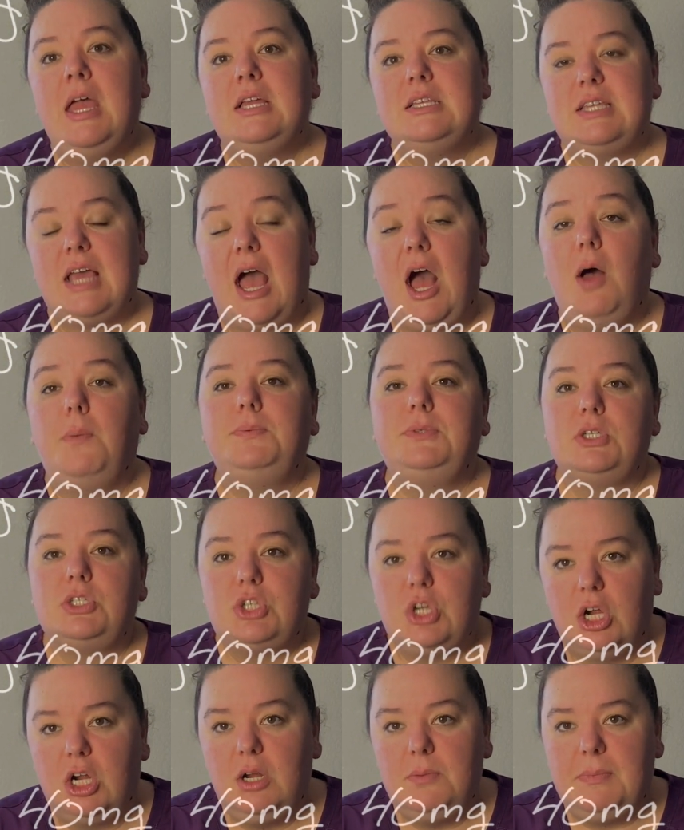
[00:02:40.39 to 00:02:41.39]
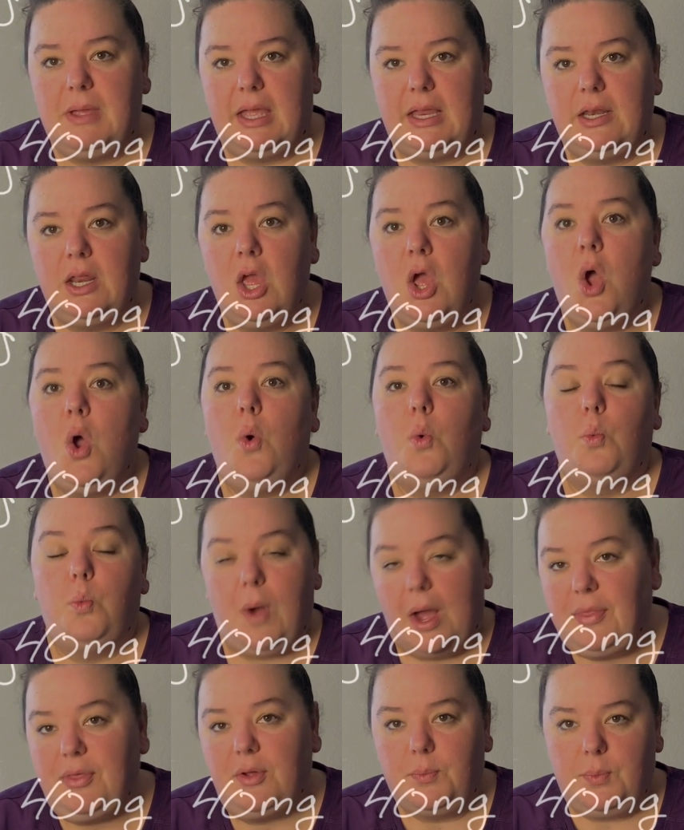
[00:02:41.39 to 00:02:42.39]
to help determine
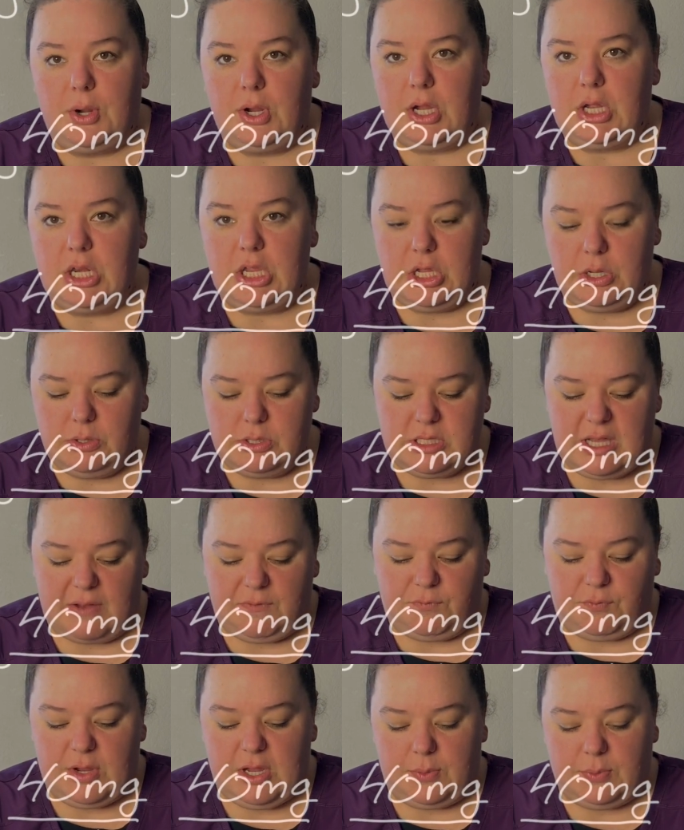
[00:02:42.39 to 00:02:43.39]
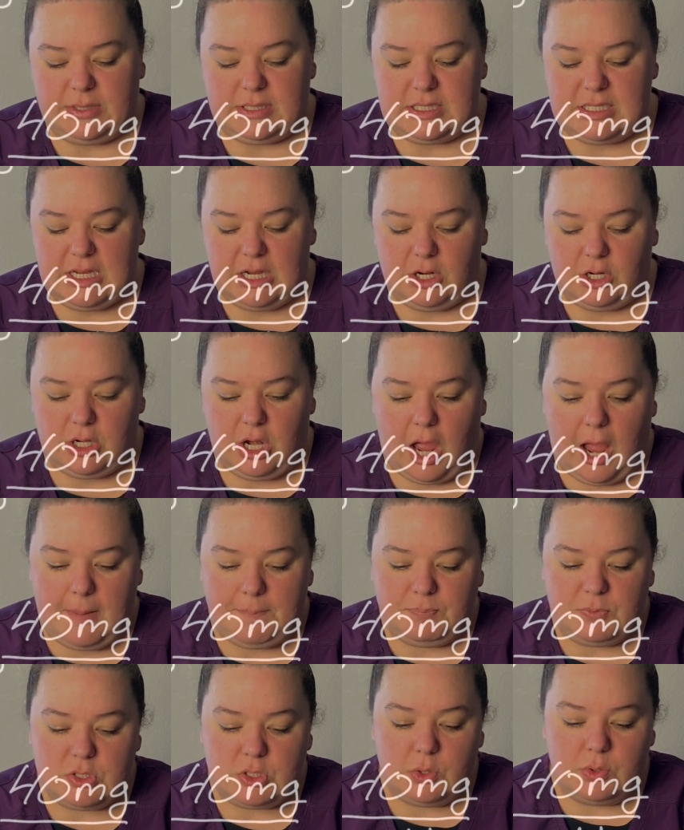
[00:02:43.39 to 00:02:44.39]
whether we're going to use that frequency or not.
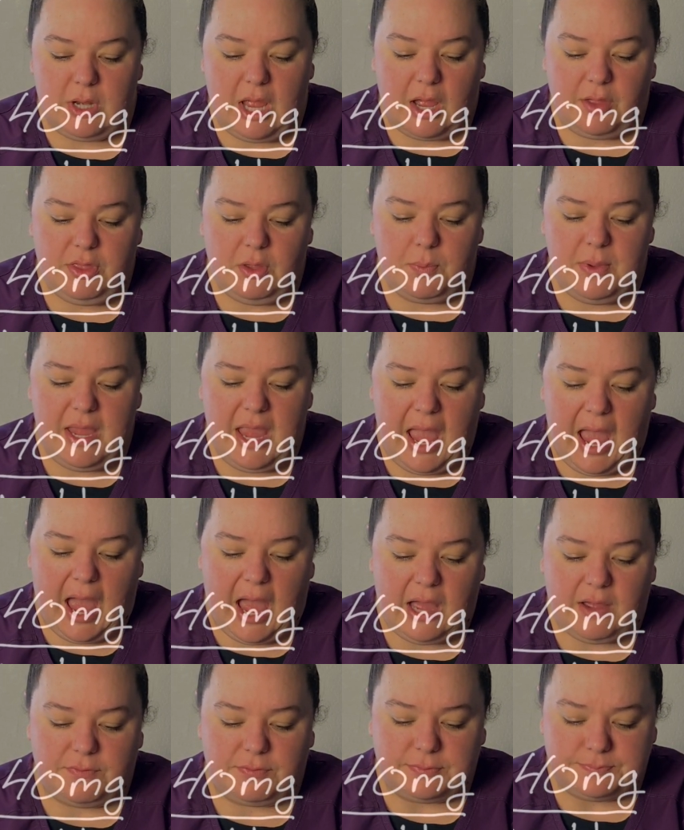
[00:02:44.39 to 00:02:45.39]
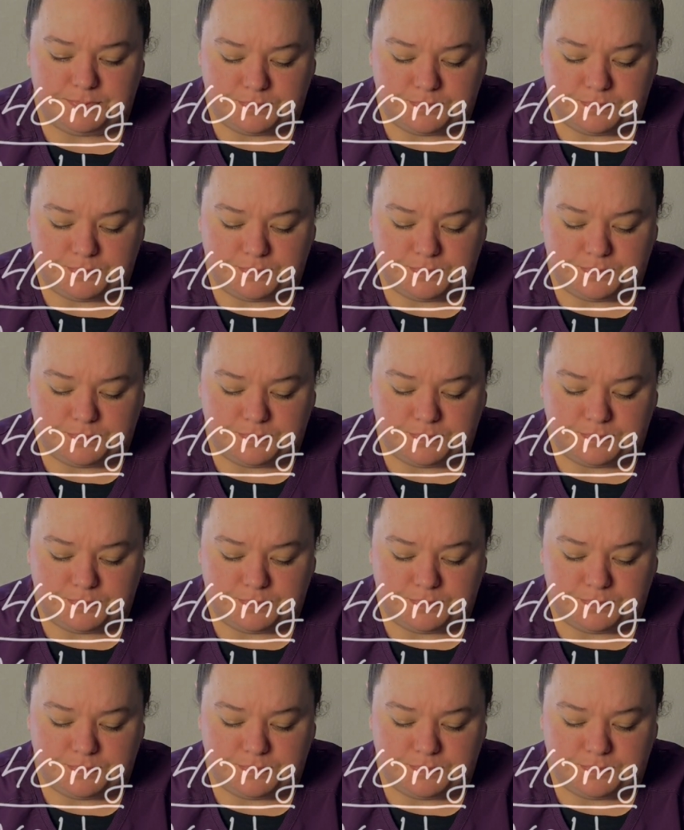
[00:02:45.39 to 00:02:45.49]
So now that we have